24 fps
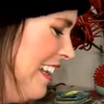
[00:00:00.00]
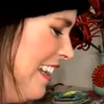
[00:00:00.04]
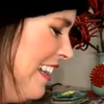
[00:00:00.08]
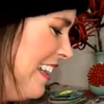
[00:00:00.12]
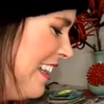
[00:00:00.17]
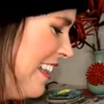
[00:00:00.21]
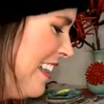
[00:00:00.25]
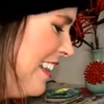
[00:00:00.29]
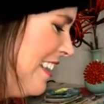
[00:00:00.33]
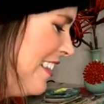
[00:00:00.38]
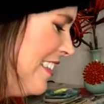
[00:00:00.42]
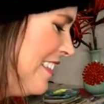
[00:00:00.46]

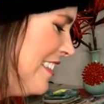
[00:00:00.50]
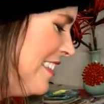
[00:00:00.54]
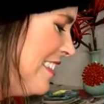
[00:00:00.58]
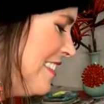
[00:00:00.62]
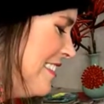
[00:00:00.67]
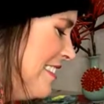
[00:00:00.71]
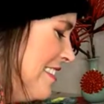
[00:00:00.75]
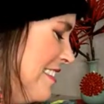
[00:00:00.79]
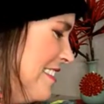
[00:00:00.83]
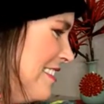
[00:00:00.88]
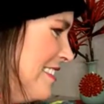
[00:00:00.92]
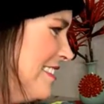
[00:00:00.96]

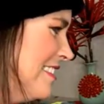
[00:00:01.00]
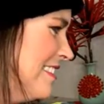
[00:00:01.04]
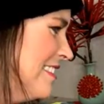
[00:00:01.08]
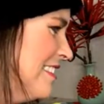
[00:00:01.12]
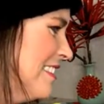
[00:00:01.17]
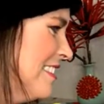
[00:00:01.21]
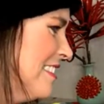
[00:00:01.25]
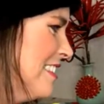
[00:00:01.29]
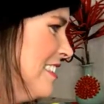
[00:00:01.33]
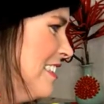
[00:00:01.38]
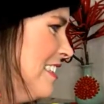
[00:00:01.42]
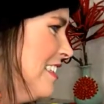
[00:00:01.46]
Oh,
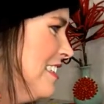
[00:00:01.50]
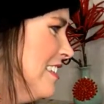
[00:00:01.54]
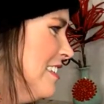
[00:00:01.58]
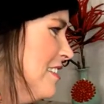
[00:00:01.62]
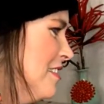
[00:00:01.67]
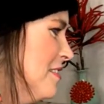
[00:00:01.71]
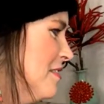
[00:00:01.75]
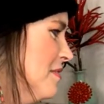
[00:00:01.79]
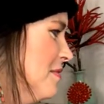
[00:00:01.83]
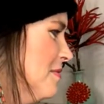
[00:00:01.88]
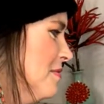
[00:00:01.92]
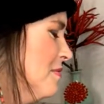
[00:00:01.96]
Oh,
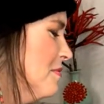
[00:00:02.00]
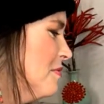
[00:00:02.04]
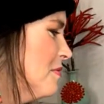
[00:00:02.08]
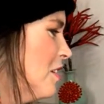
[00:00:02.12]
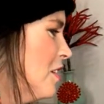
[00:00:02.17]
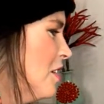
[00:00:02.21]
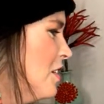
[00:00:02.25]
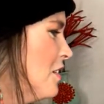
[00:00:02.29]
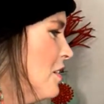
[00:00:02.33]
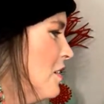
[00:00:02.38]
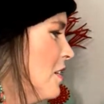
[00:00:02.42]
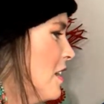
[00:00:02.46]
goodness.
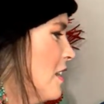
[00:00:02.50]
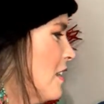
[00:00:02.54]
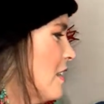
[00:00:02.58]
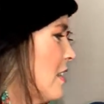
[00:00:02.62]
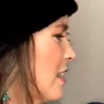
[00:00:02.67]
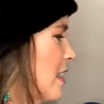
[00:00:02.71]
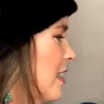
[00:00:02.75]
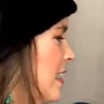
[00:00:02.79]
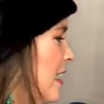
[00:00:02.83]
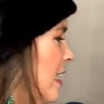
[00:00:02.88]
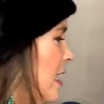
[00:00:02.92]
you are an